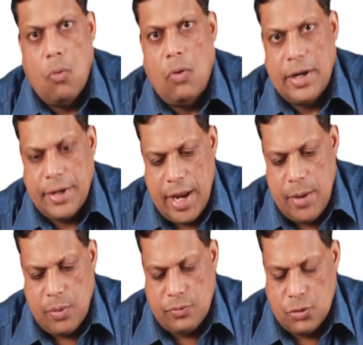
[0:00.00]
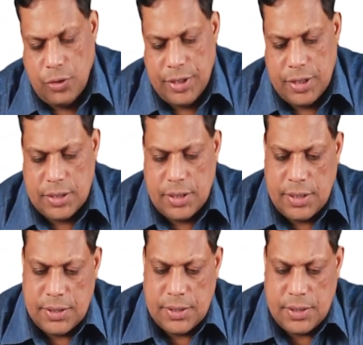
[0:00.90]
What type of joint is
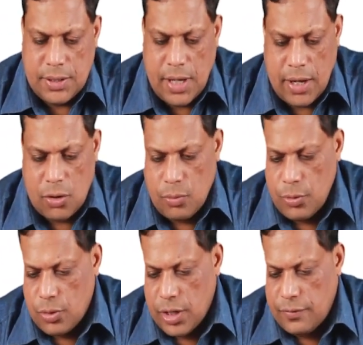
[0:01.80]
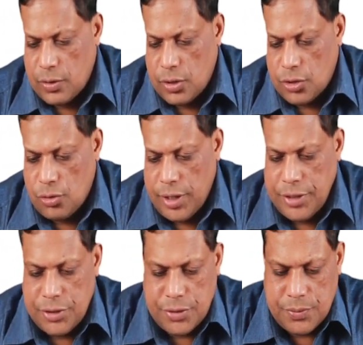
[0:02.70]
this? Acromioclavicular
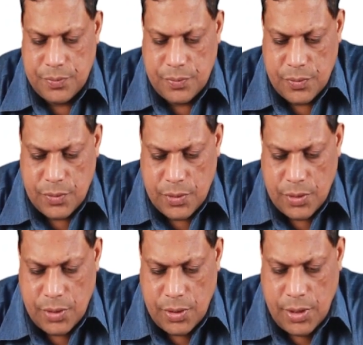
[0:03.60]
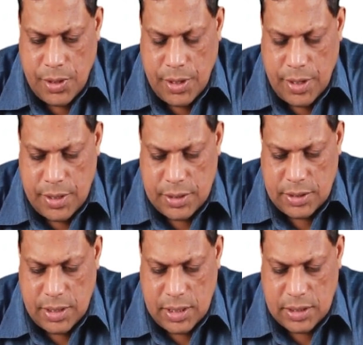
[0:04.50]
joint. It
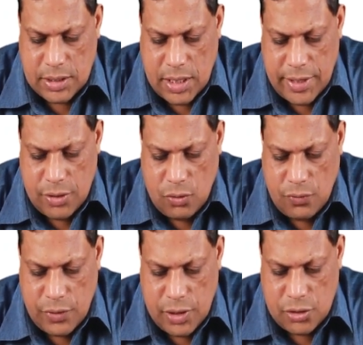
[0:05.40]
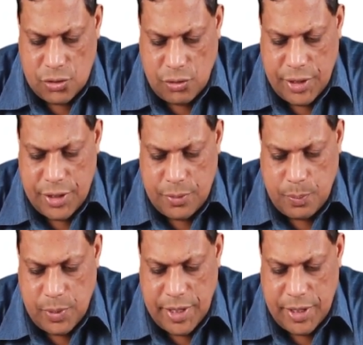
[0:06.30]
is the synovial
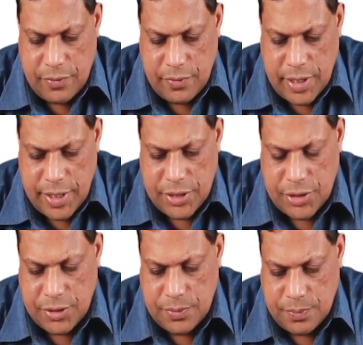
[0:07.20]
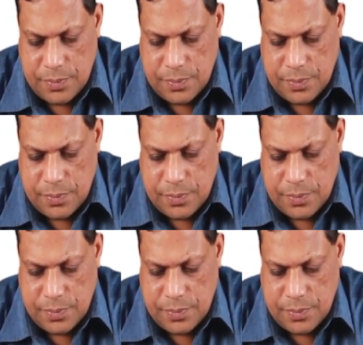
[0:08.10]
joint, plain variety,